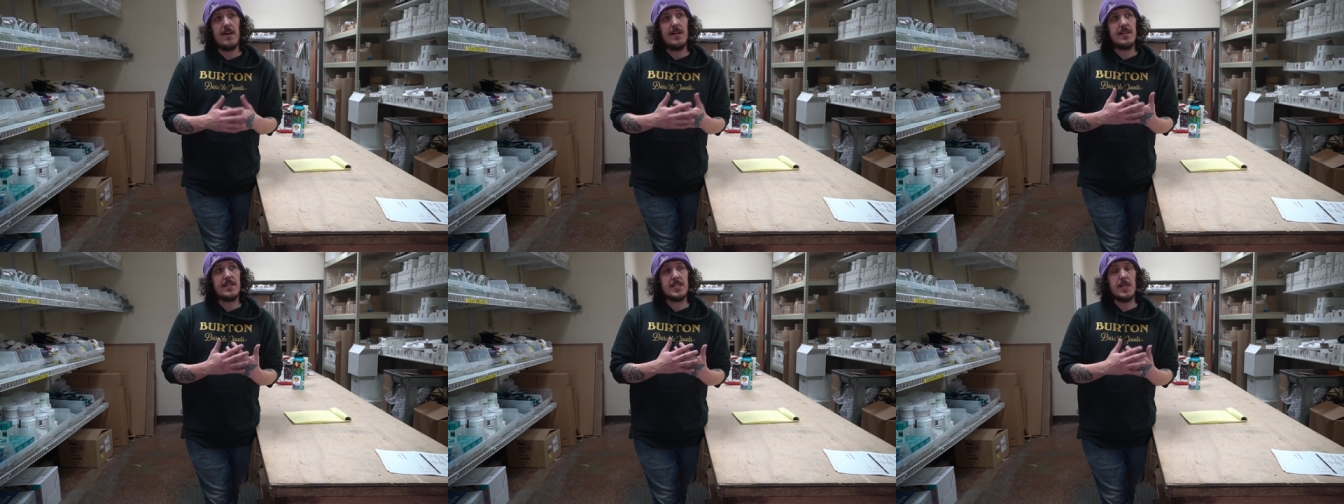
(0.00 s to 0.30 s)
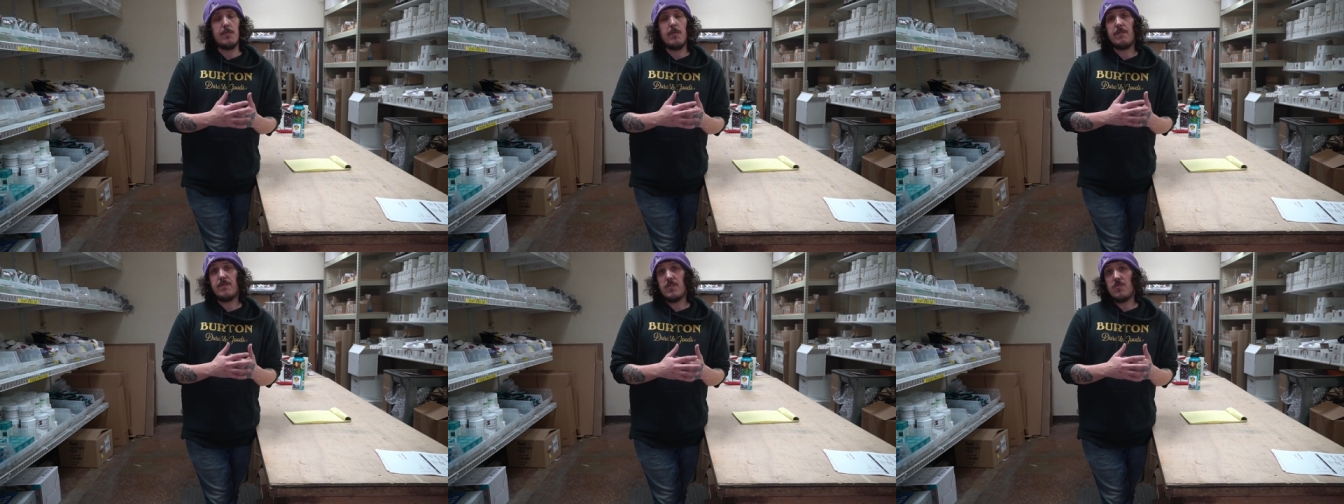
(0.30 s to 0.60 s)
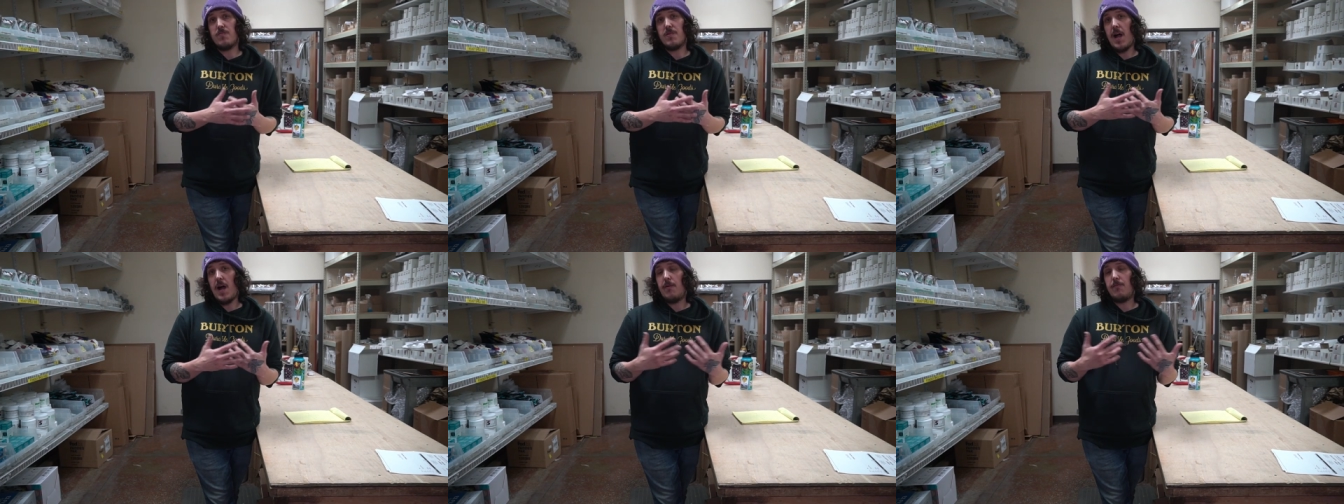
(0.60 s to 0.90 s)
Some of you
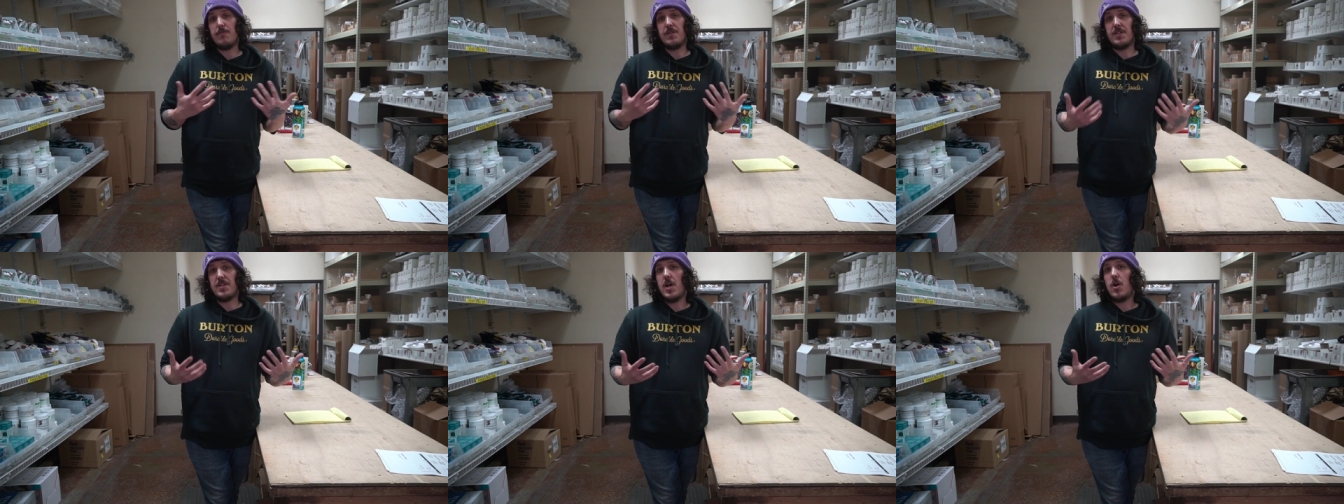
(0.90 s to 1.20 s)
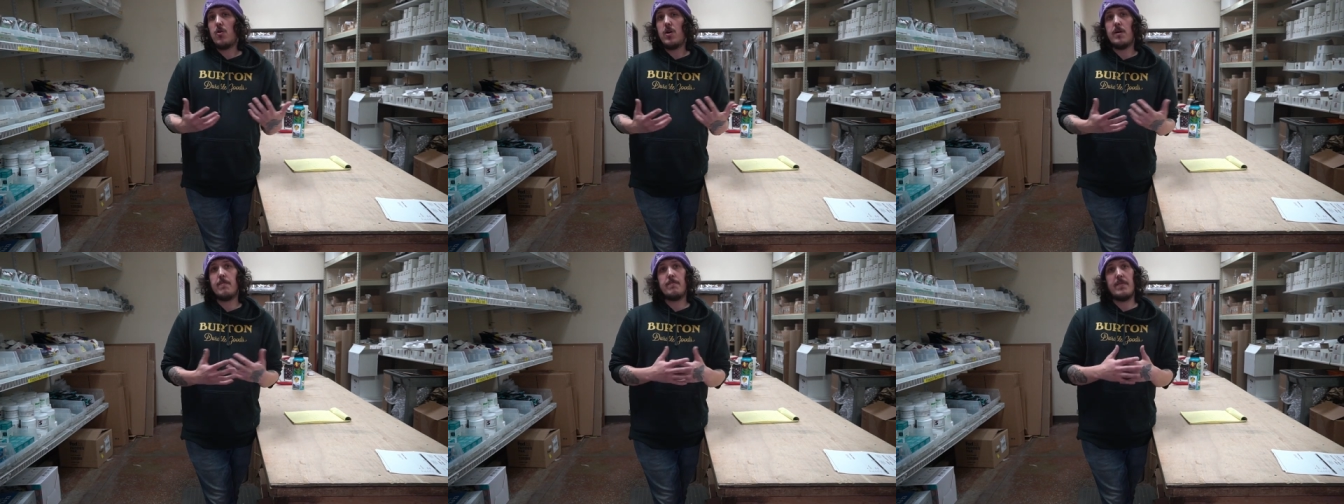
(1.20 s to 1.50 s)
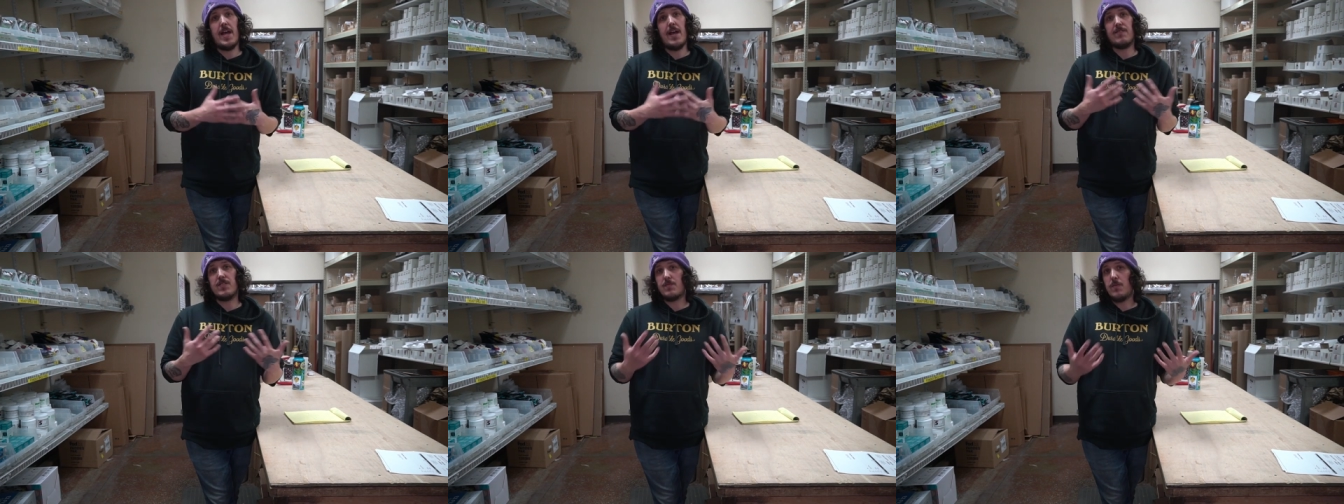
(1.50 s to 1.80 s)
probably know him,
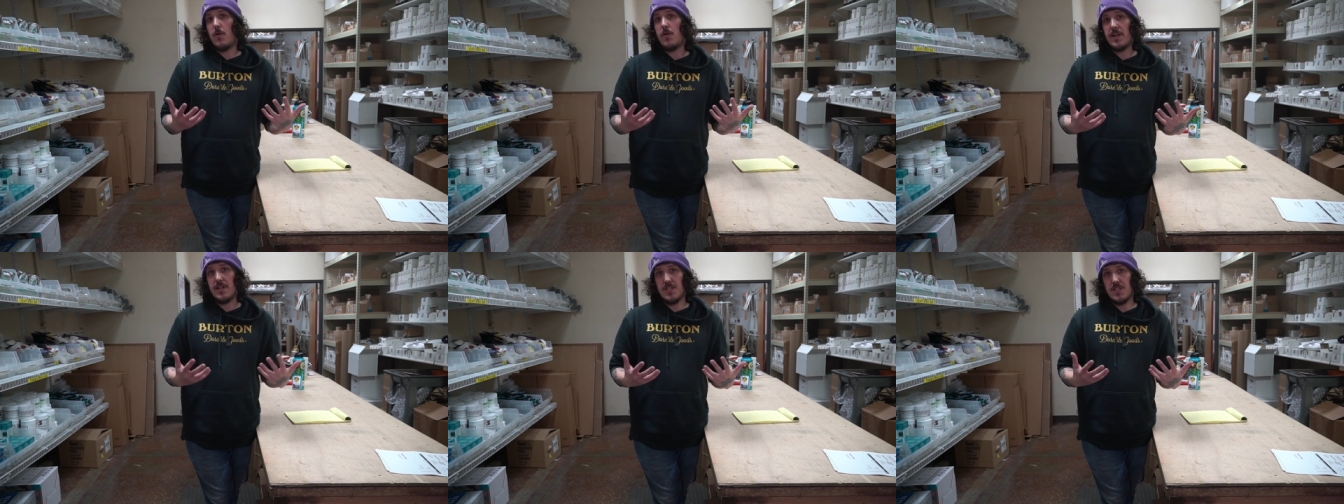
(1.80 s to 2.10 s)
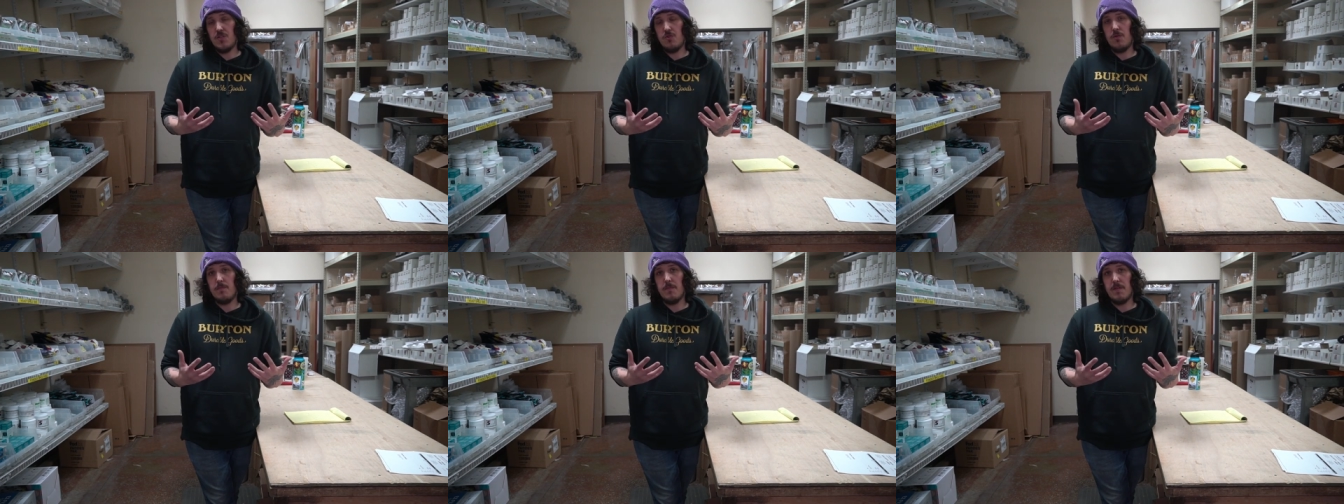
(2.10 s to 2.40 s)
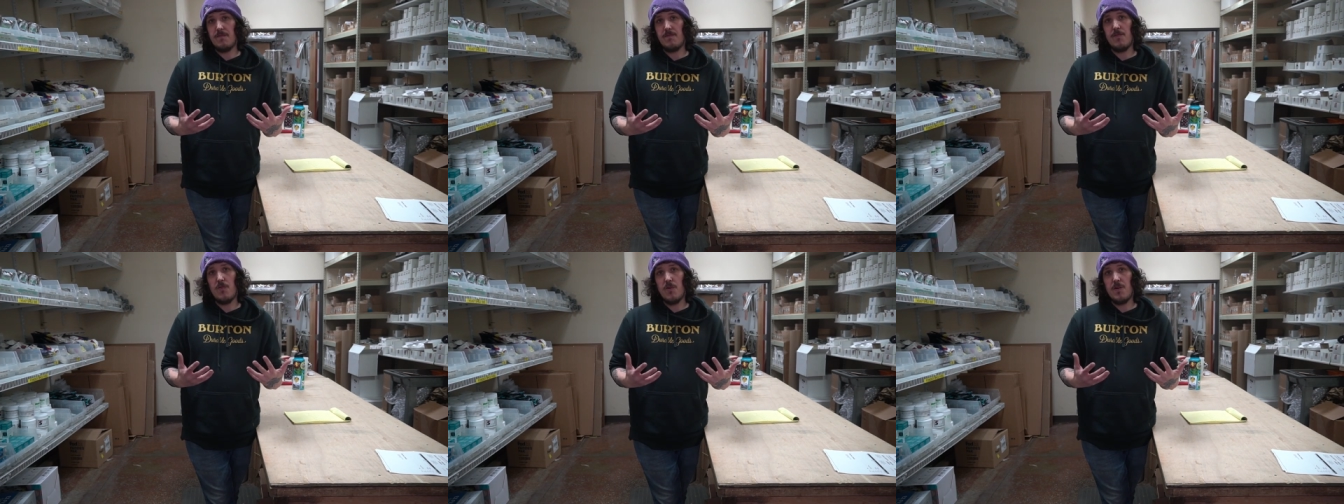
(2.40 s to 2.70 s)
have spoken to him
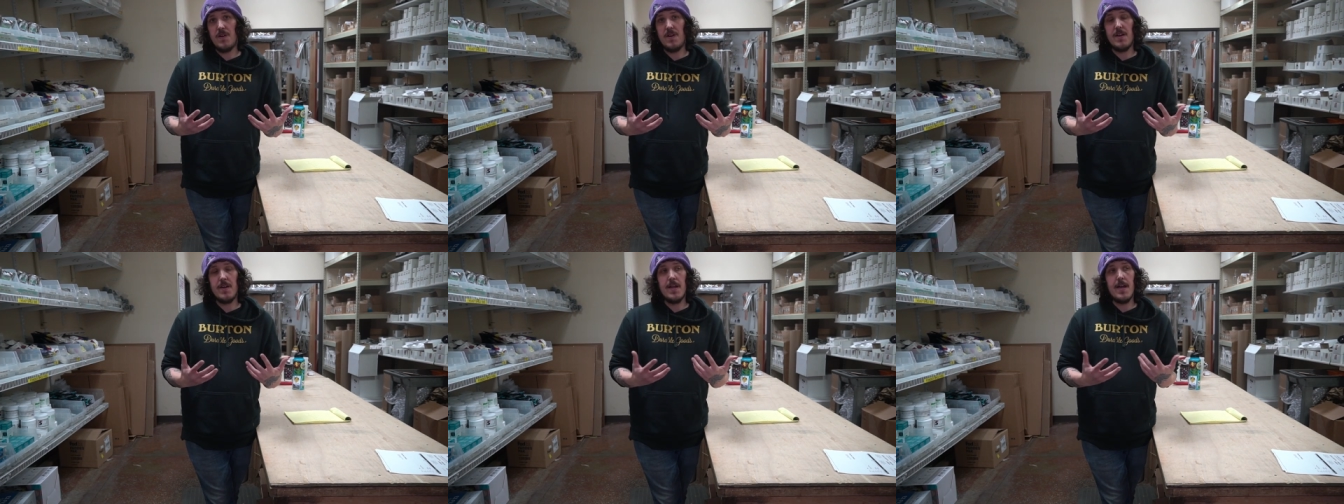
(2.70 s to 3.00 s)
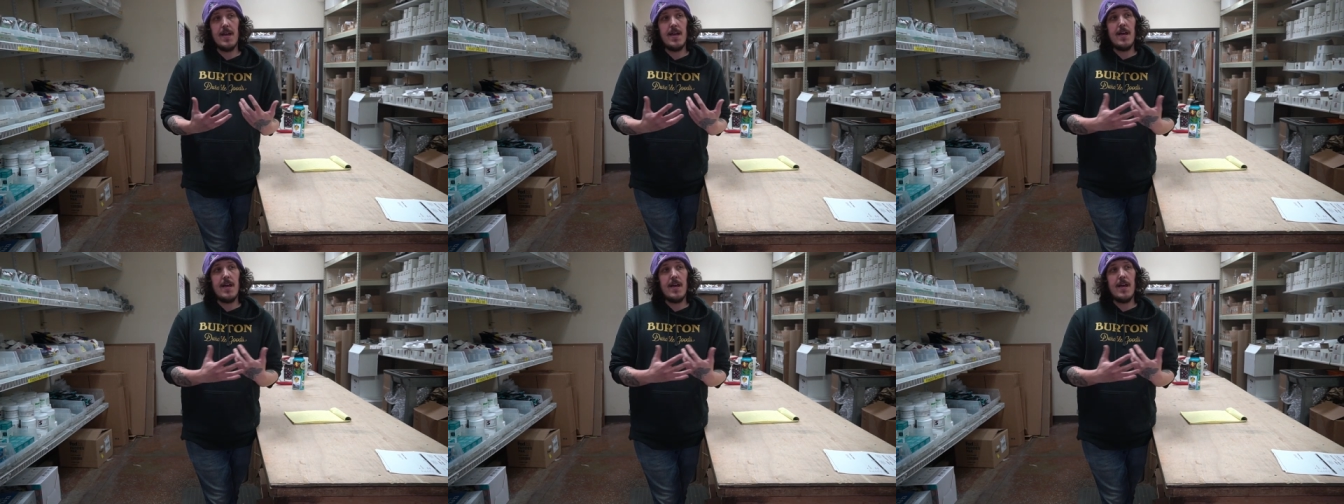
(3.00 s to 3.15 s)
before,